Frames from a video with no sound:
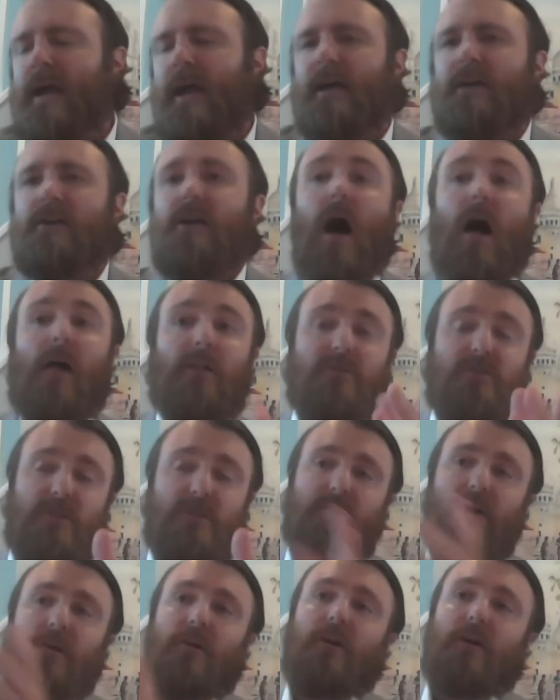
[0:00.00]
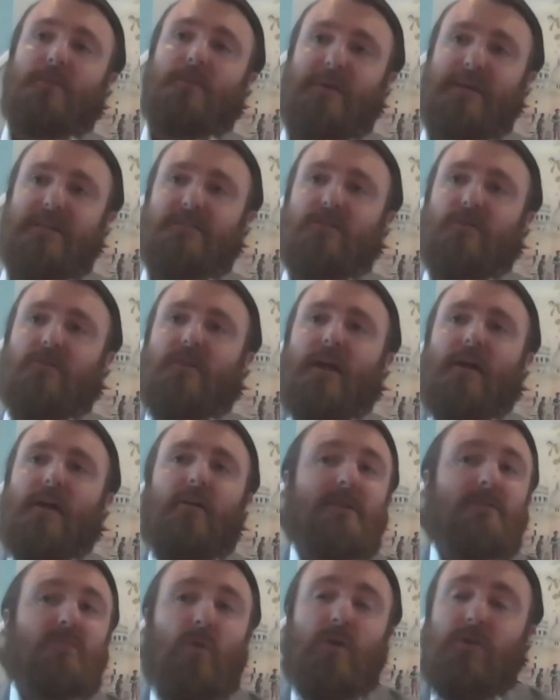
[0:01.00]
acknowledge that there are going to be certain
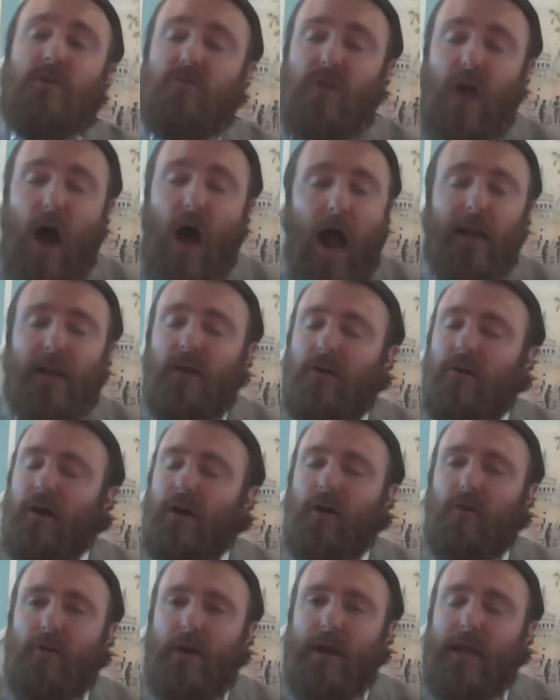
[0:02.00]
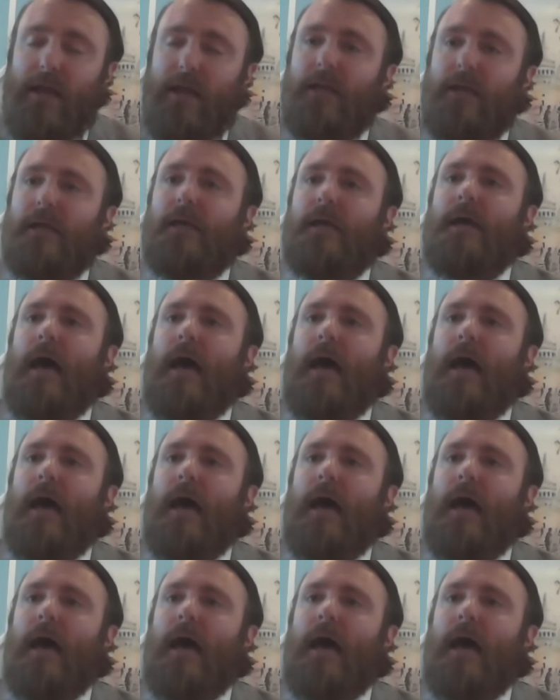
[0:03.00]
areas where you're not going to agree.